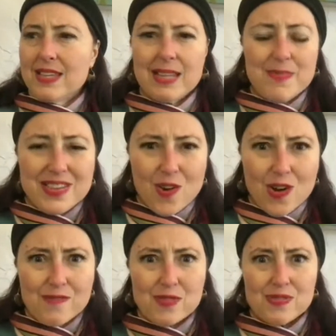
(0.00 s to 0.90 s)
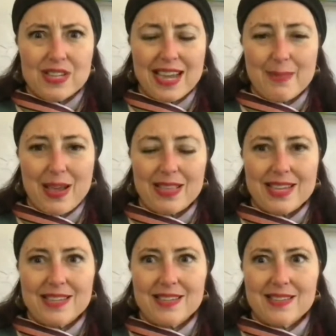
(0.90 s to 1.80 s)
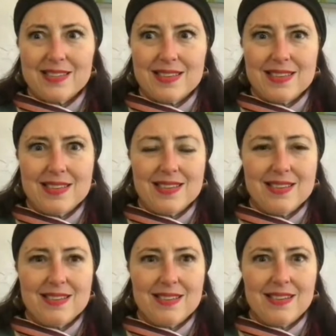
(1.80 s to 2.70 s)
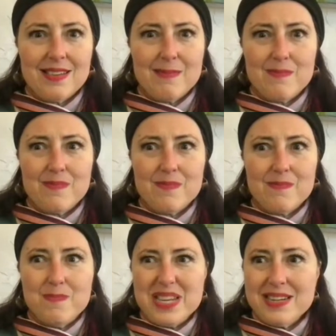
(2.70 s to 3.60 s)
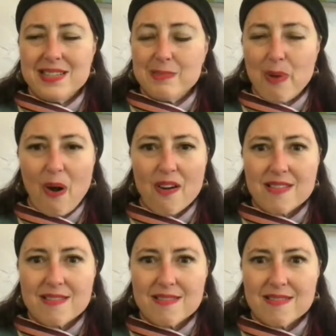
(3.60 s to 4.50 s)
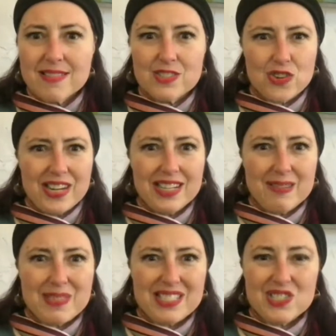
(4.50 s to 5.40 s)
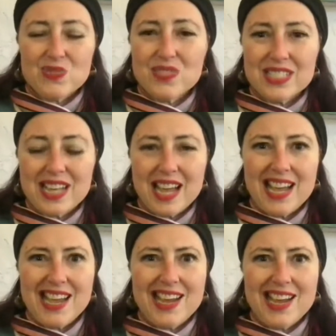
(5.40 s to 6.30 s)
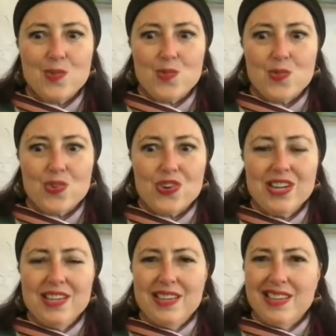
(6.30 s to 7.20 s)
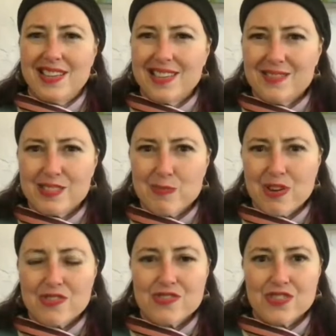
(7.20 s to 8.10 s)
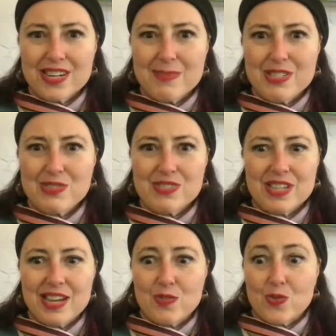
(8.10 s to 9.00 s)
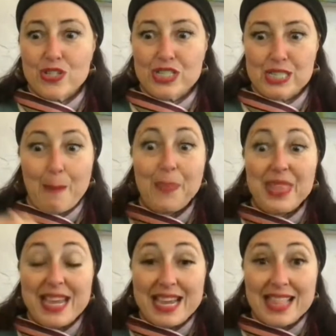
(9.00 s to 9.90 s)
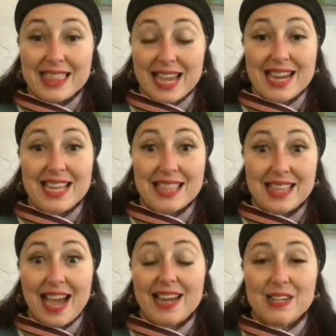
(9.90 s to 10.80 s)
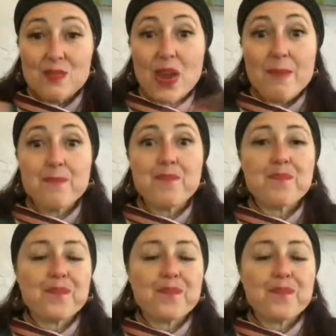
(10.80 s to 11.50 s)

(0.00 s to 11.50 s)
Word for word: something awful came out. Like he, uh, beat his partner and tried to commit suicide, or he killed his partner and tried to commit suicide, or something like that, right?